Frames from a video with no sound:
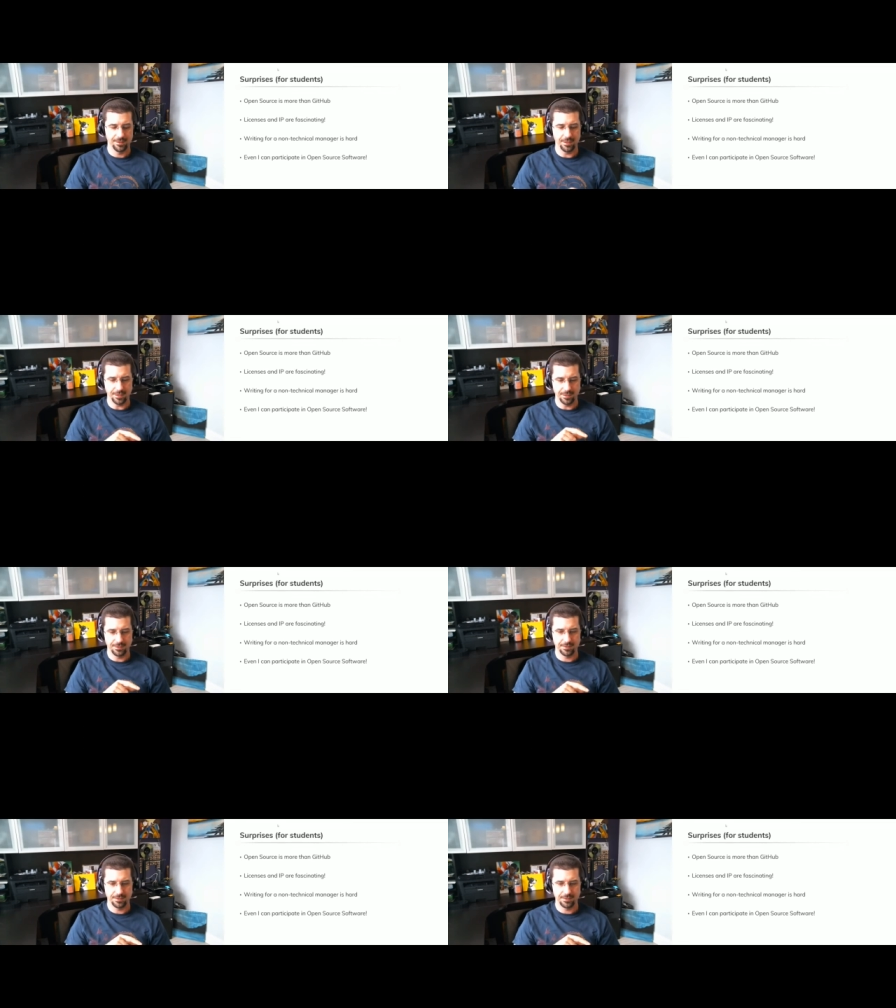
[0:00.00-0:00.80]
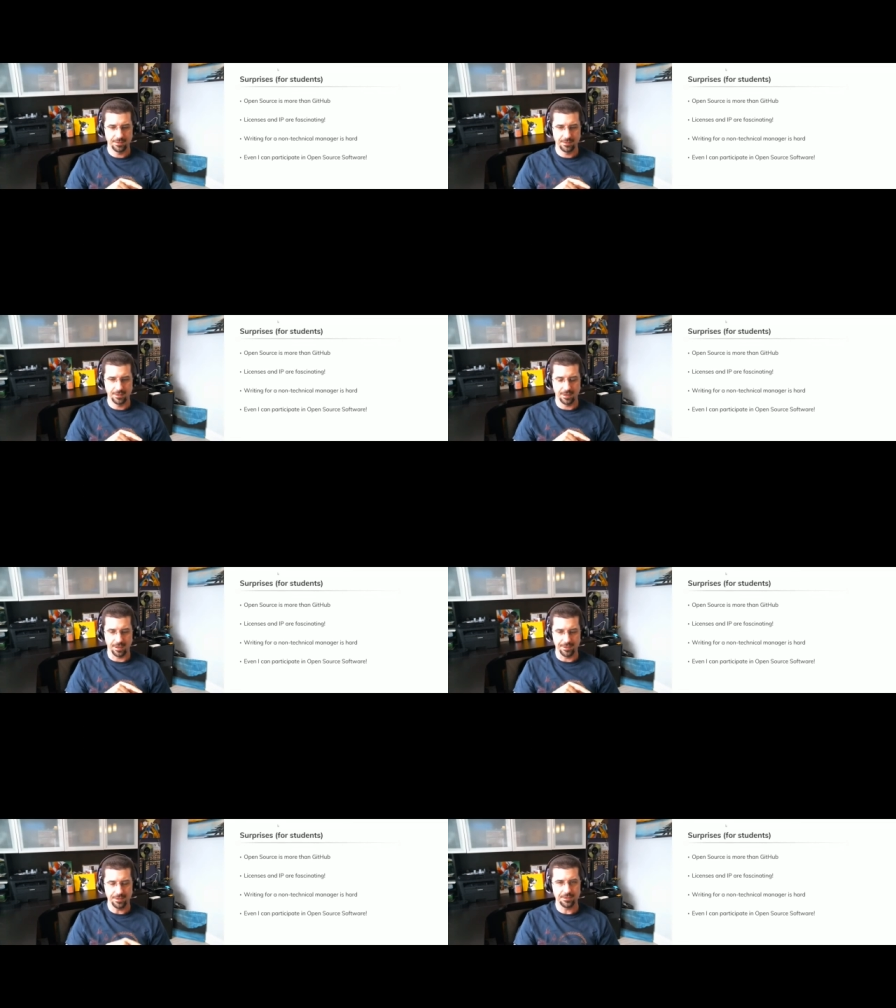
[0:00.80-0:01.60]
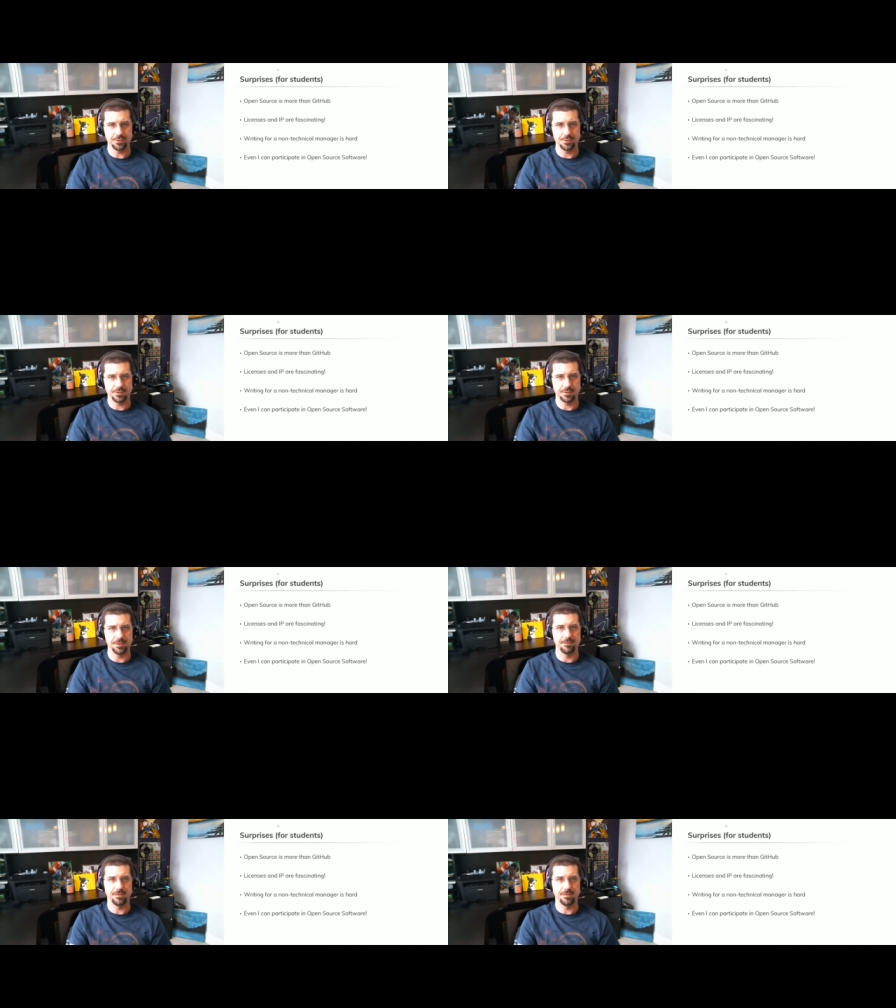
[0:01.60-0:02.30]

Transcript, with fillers: these uh, these students have been